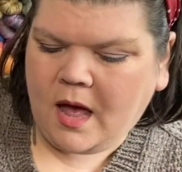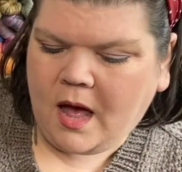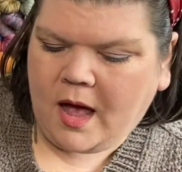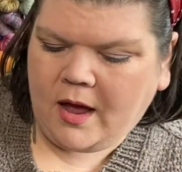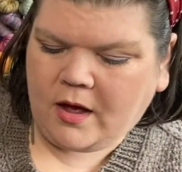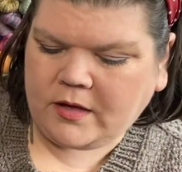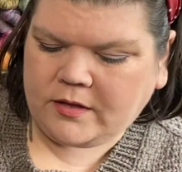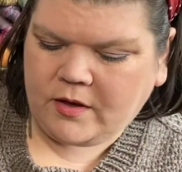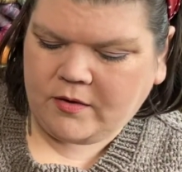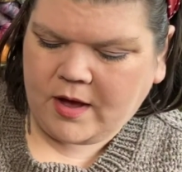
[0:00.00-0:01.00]
I
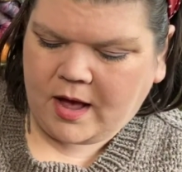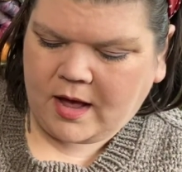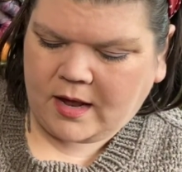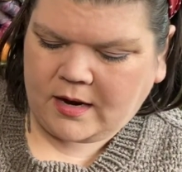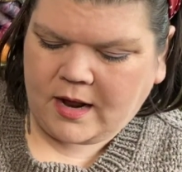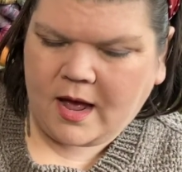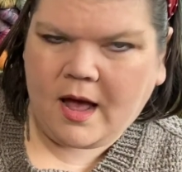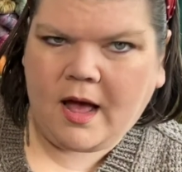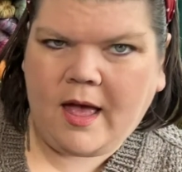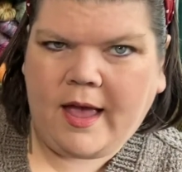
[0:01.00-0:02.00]
also got
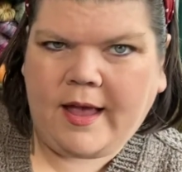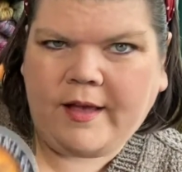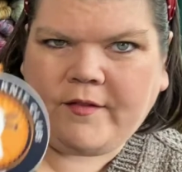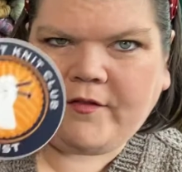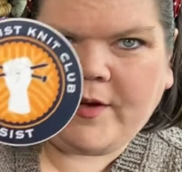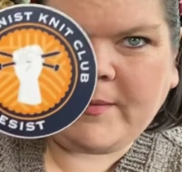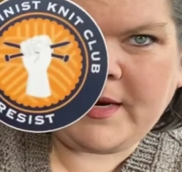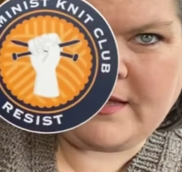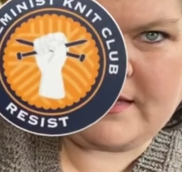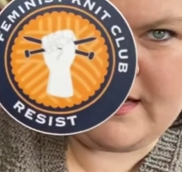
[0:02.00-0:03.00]
a Feminist Knit